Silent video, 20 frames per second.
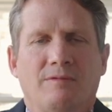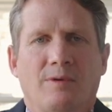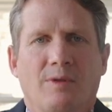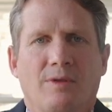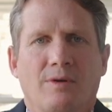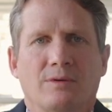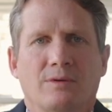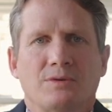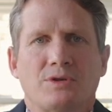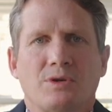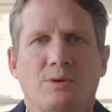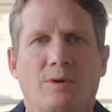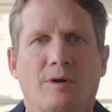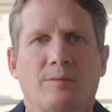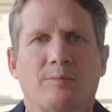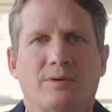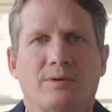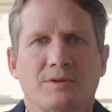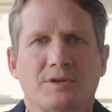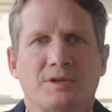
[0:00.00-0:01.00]
for those who
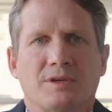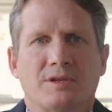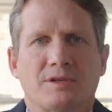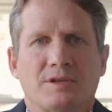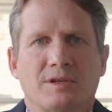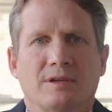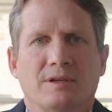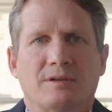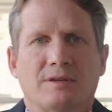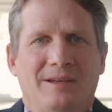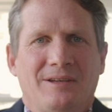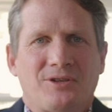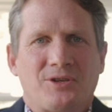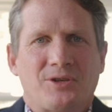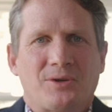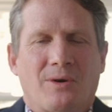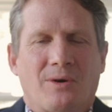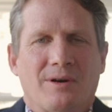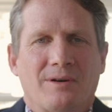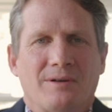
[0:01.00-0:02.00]
are persistent. In
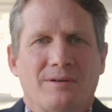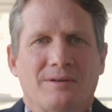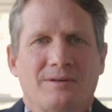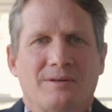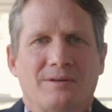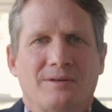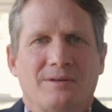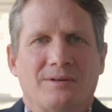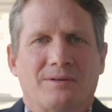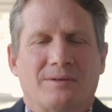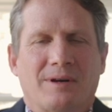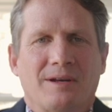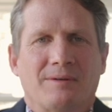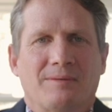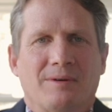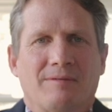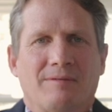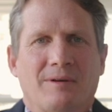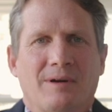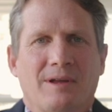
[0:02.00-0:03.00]
short, Great
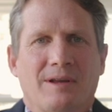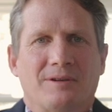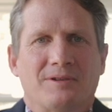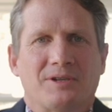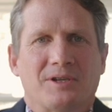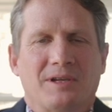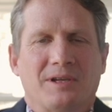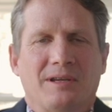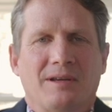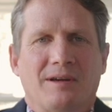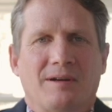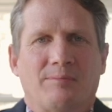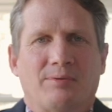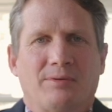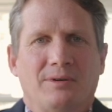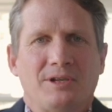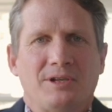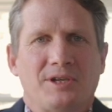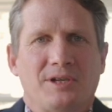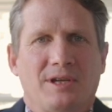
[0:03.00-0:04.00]
River Energy
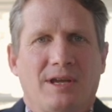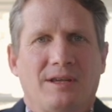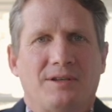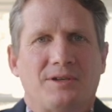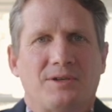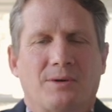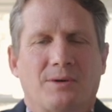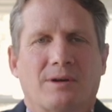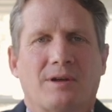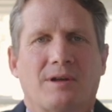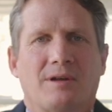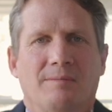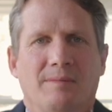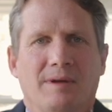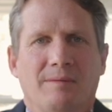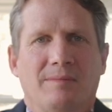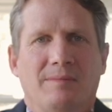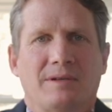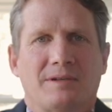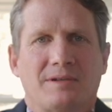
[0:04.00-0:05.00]
appreciates your
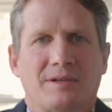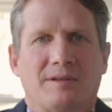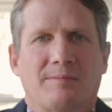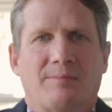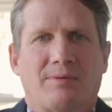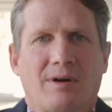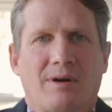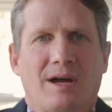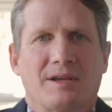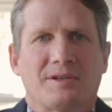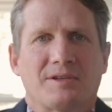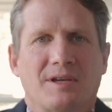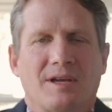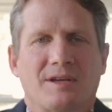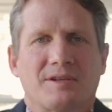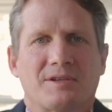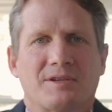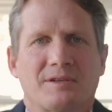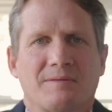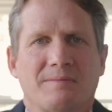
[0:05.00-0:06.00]
commitment to the
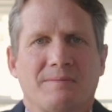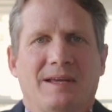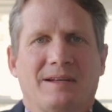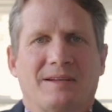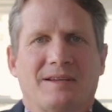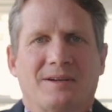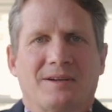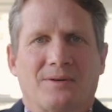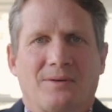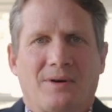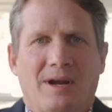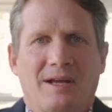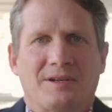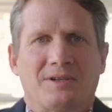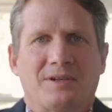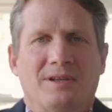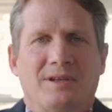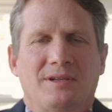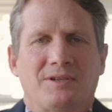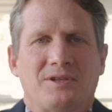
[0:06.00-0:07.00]
process and
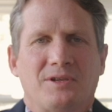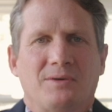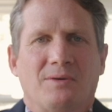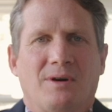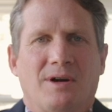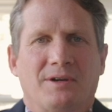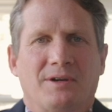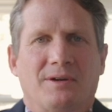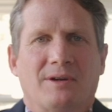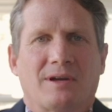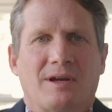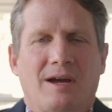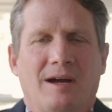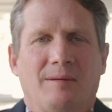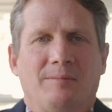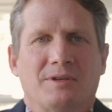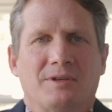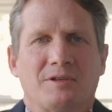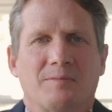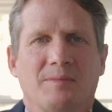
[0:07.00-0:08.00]
congratulates you on your
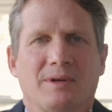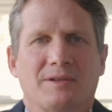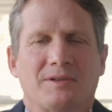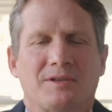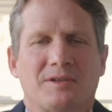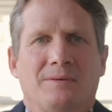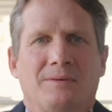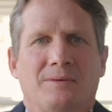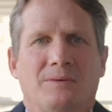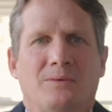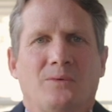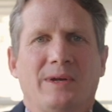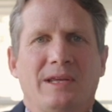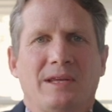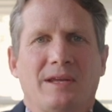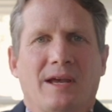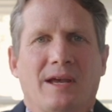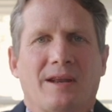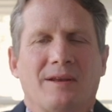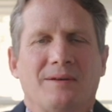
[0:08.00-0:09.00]
accomplishments. We
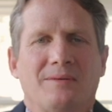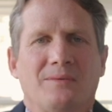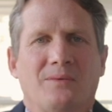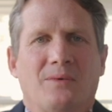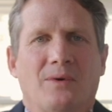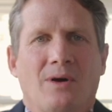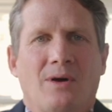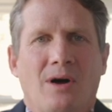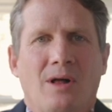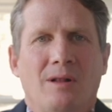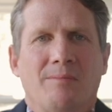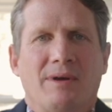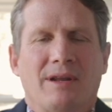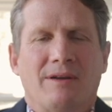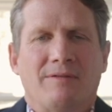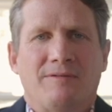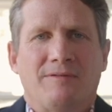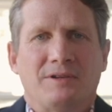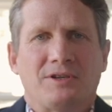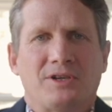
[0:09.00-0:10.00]
get it. We're all
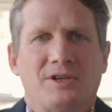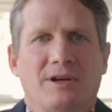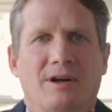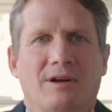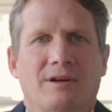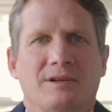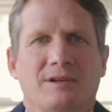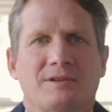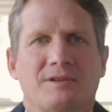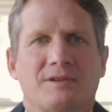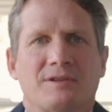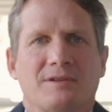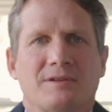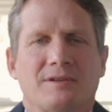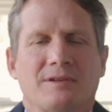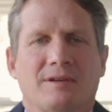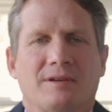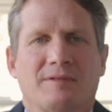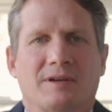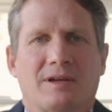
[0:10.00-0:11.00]

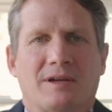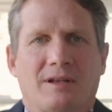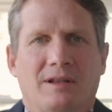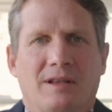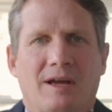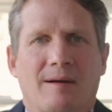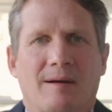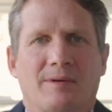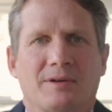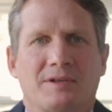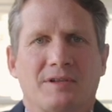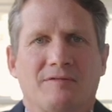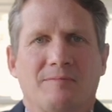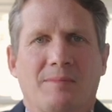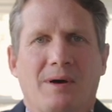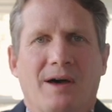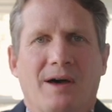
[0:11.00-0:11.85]
beneficiaries of the collaborative